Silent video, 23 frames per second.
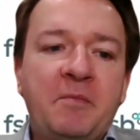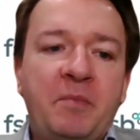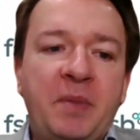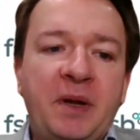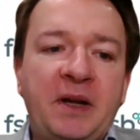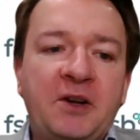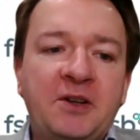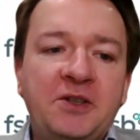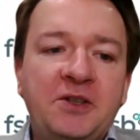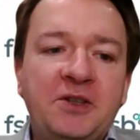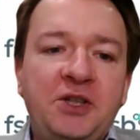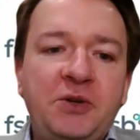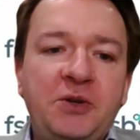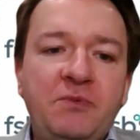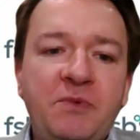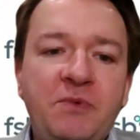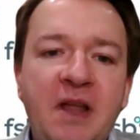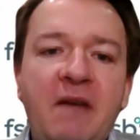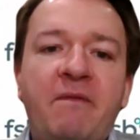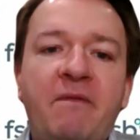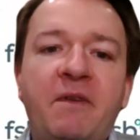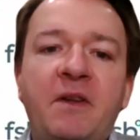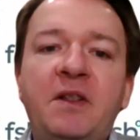because you
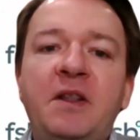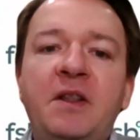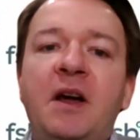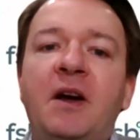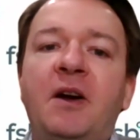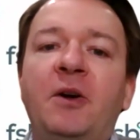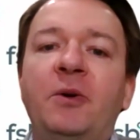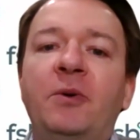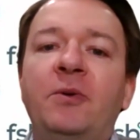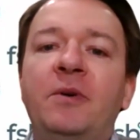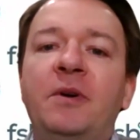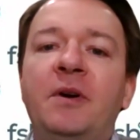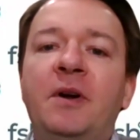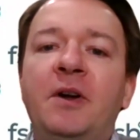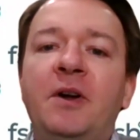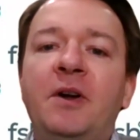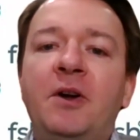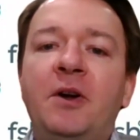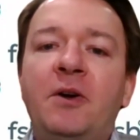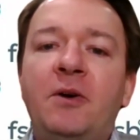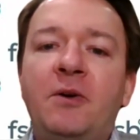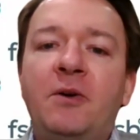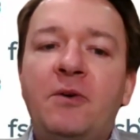never know
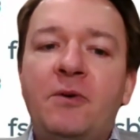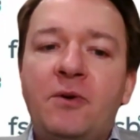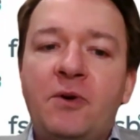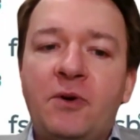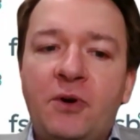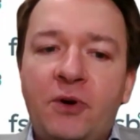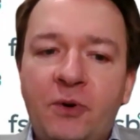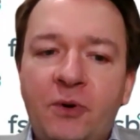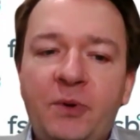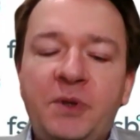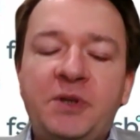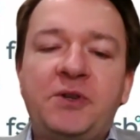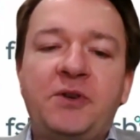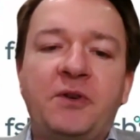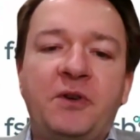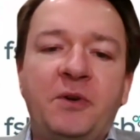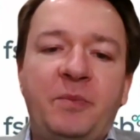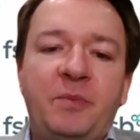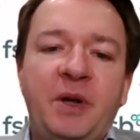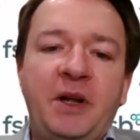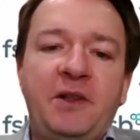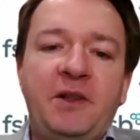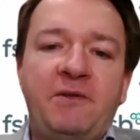who is
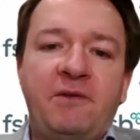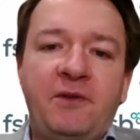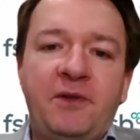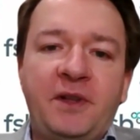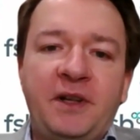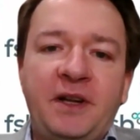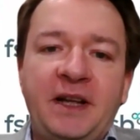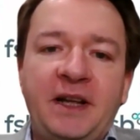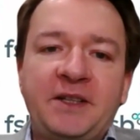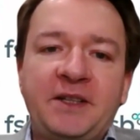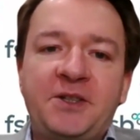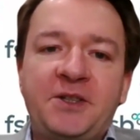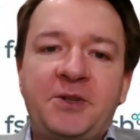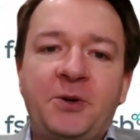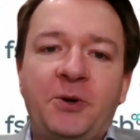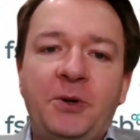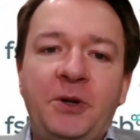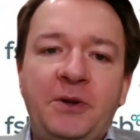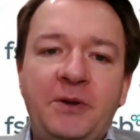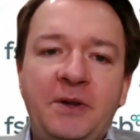going to be through the next door.